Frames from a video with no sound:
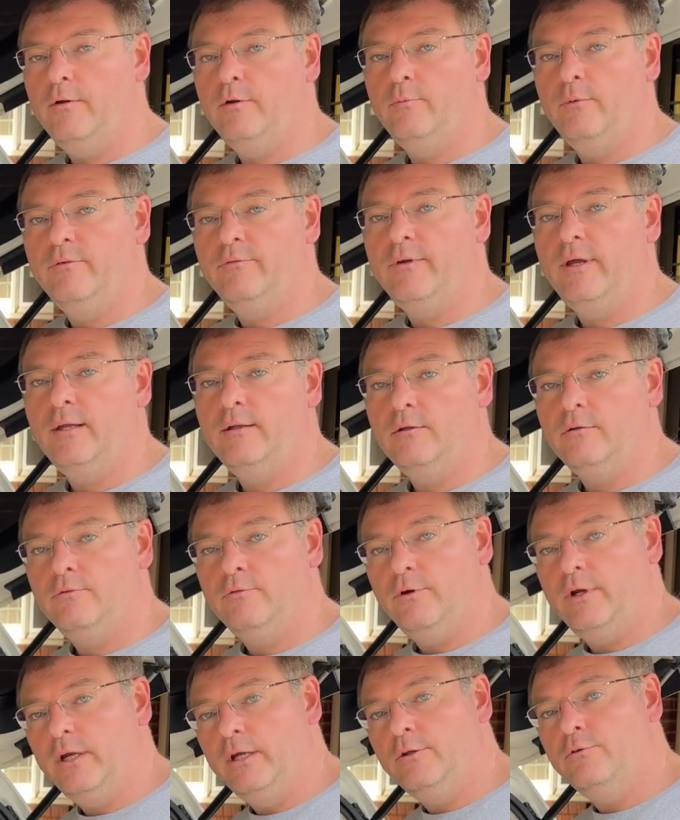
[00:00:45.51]
And we found this
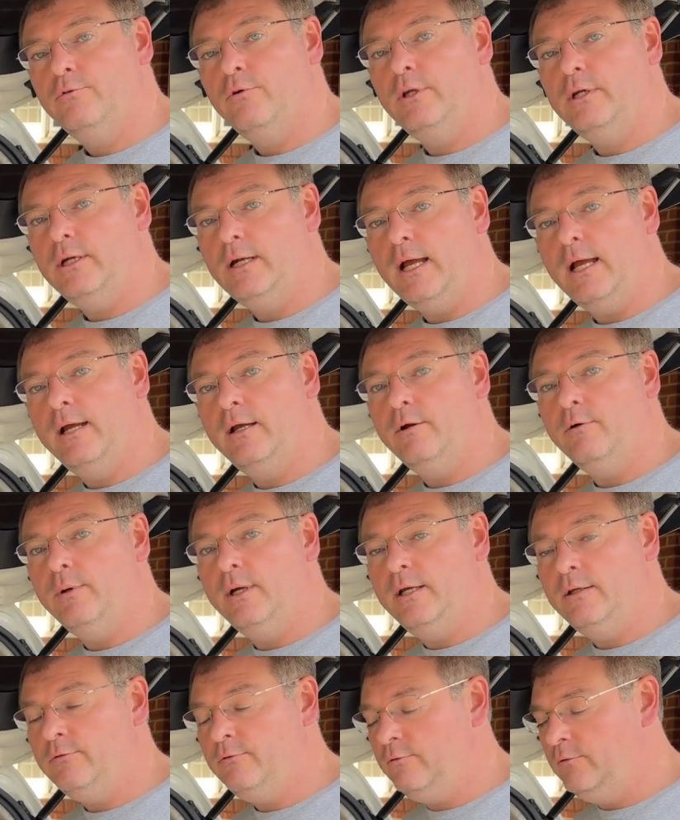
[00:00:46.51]
for Android and
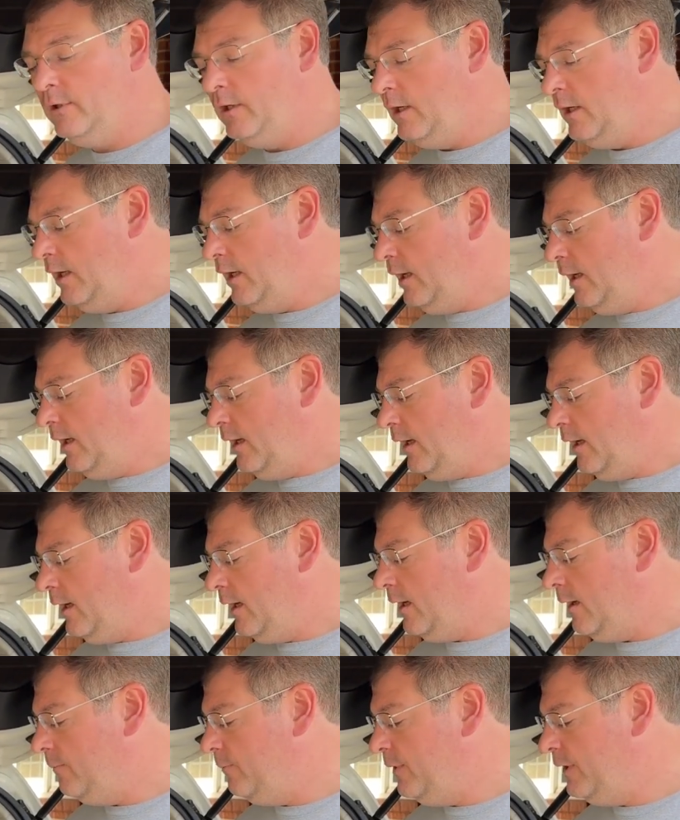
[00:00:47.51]
iOS.
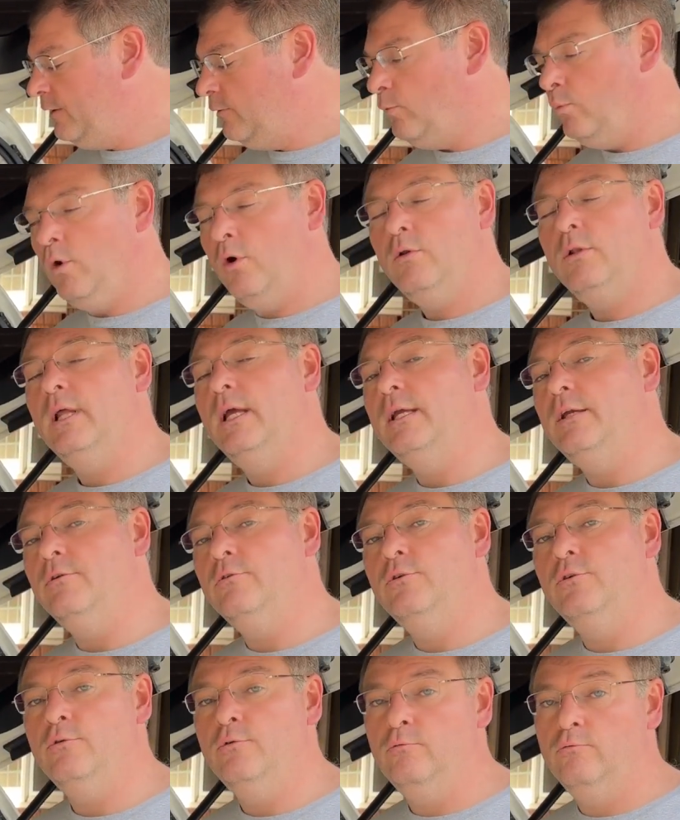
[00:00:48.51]
But it won't let you
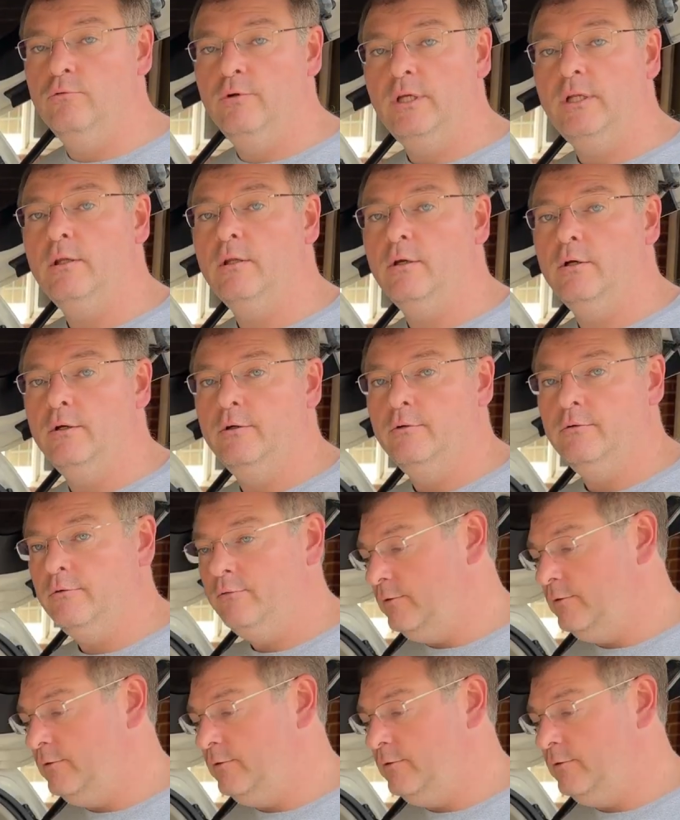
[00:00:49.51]
do relearns.